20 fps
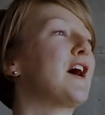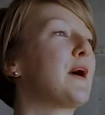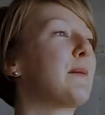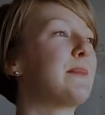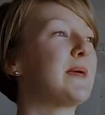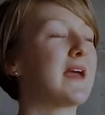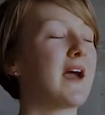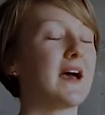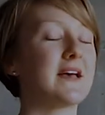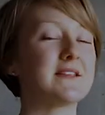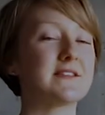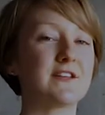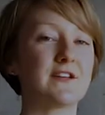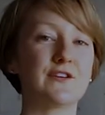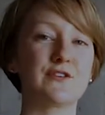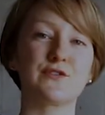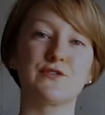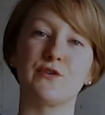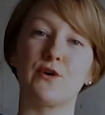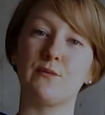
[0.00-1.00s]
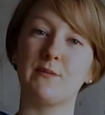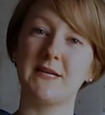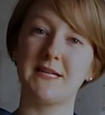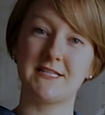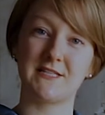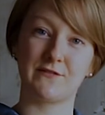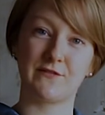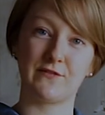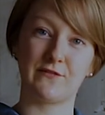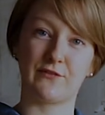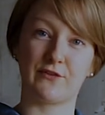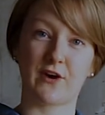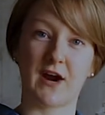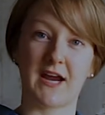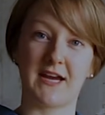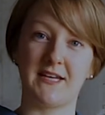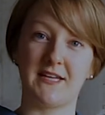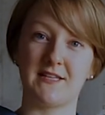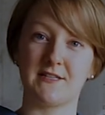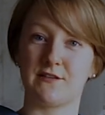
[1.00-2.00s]
Because there are so many different
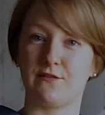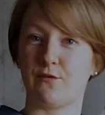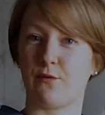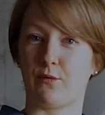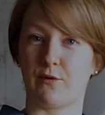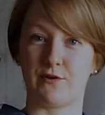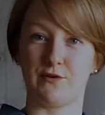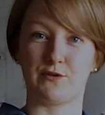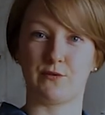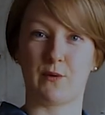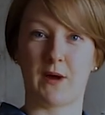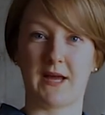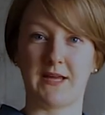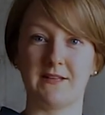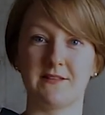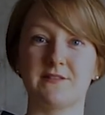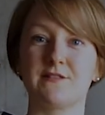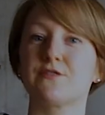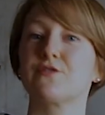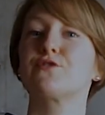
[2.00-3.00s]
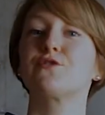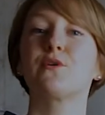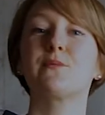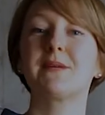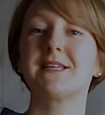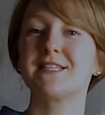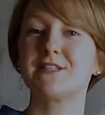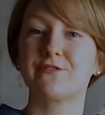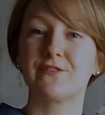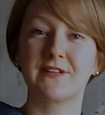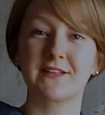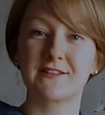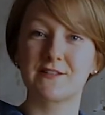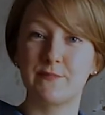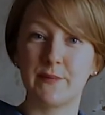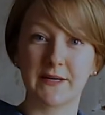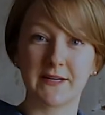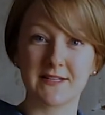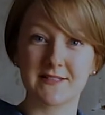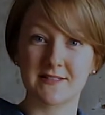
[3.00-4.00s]
varieties of orange wines, there's so many different
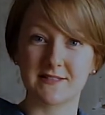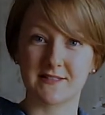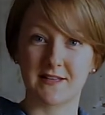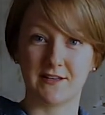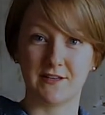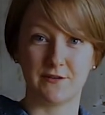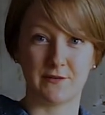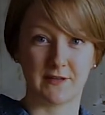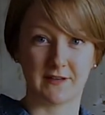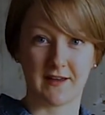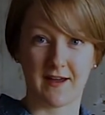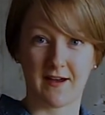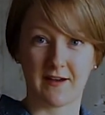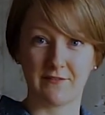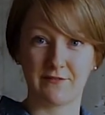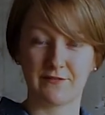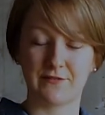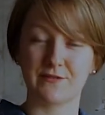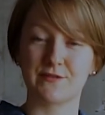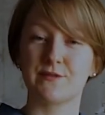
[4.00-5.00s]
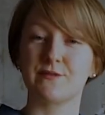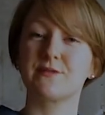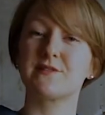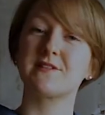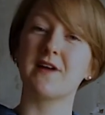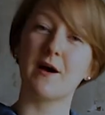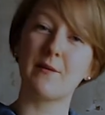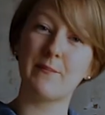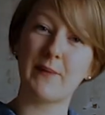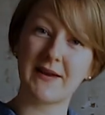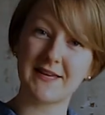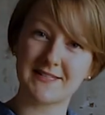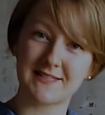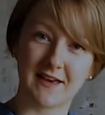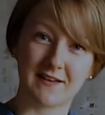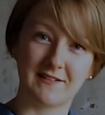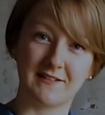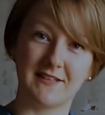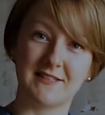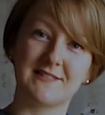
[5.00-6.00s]
experiences that you can have. So stop by
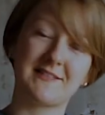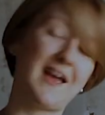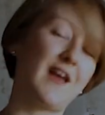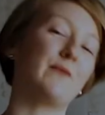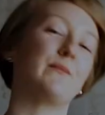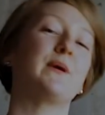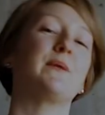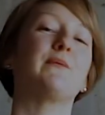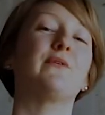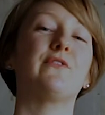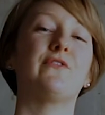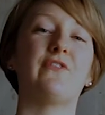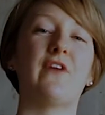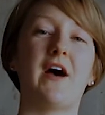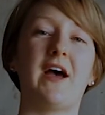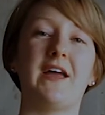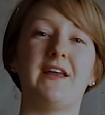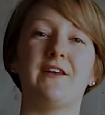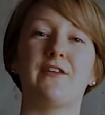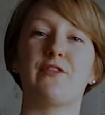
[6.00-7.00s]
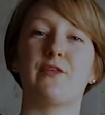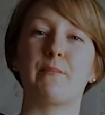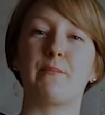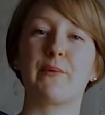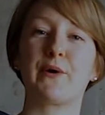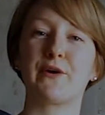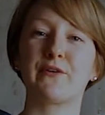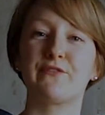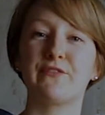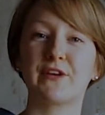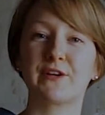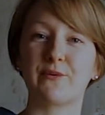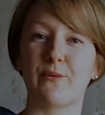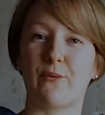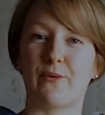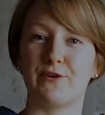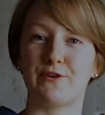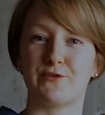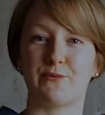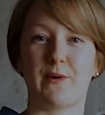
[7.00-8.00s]
Dedalus and we will find the perfect
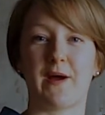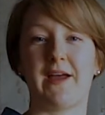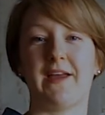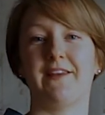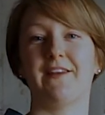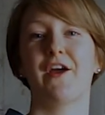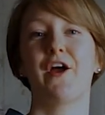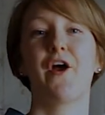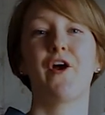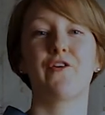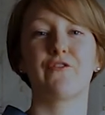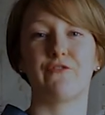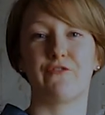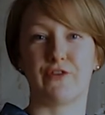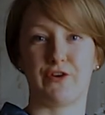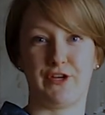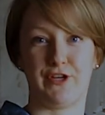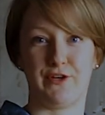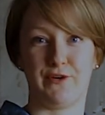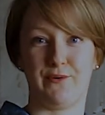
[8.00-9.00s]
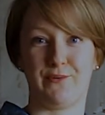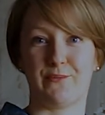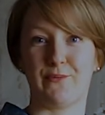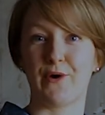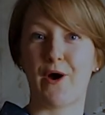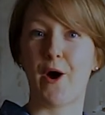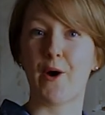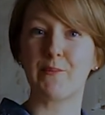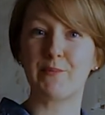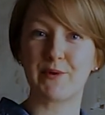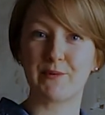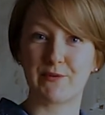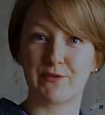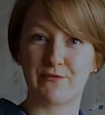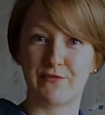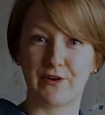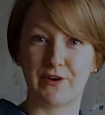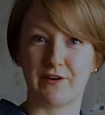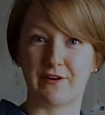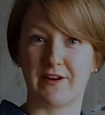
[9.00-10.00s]
orange wine for you. We'll help you with
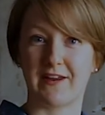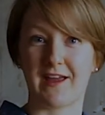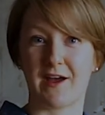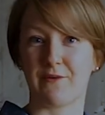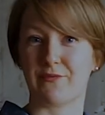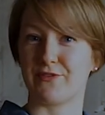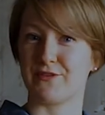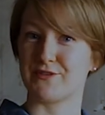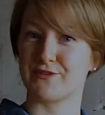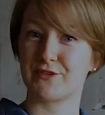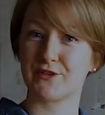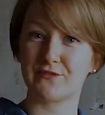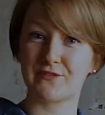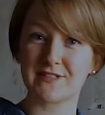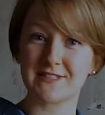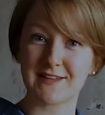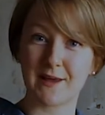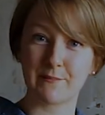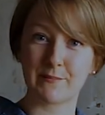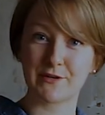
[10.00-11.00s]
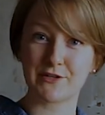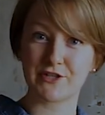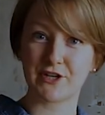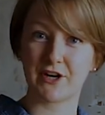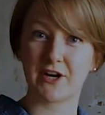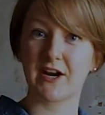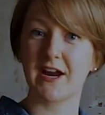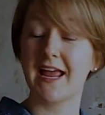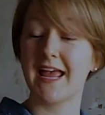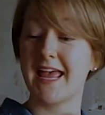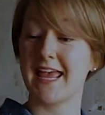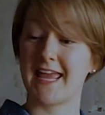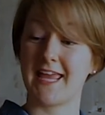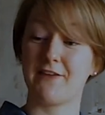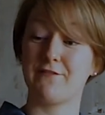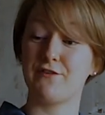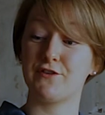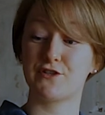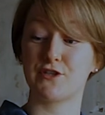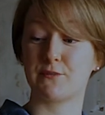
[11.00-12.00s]
figuring out the service temperature,
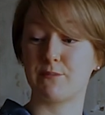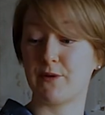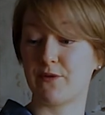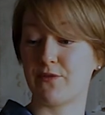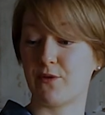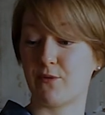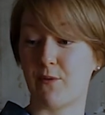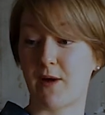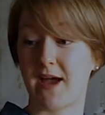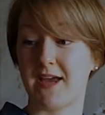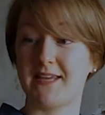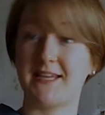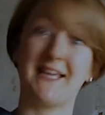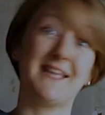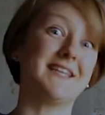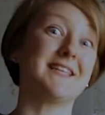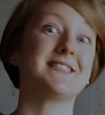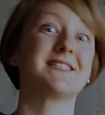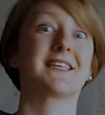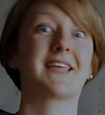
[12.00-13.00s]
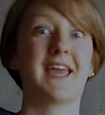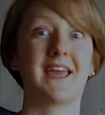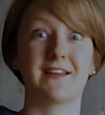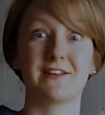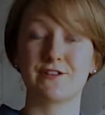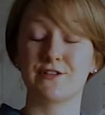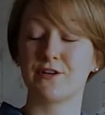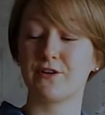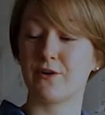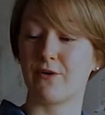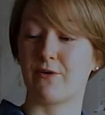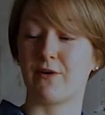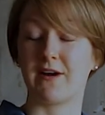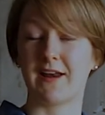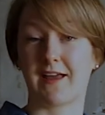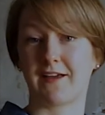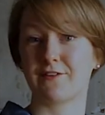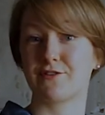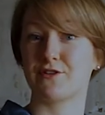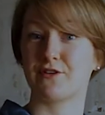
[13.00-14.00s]
if you should put the wine in a decanter or an
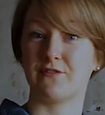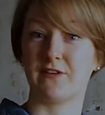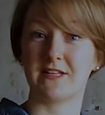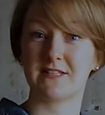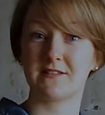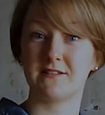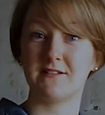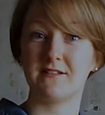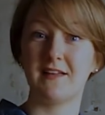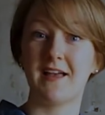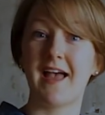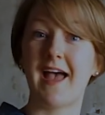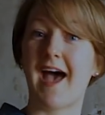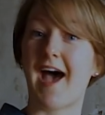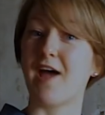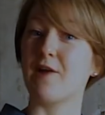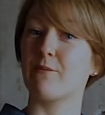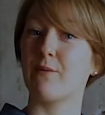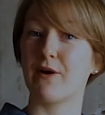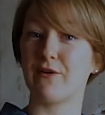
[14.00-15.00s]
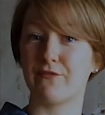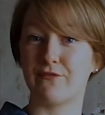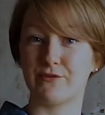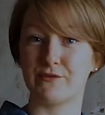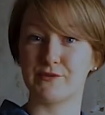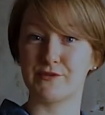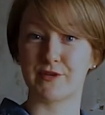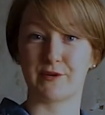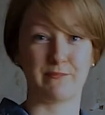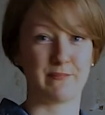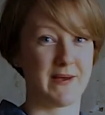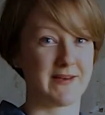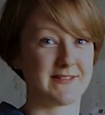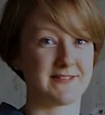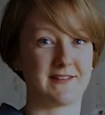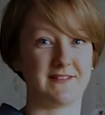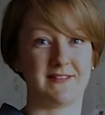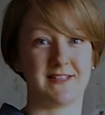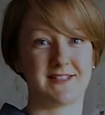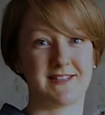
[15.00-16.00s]
extra vessel, and what foods are
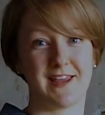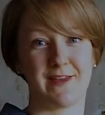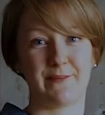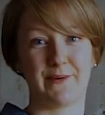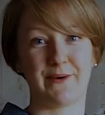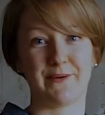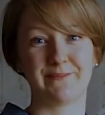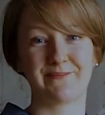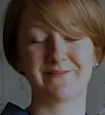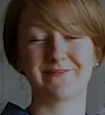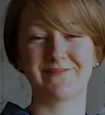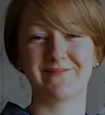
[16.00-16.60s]
best on the table.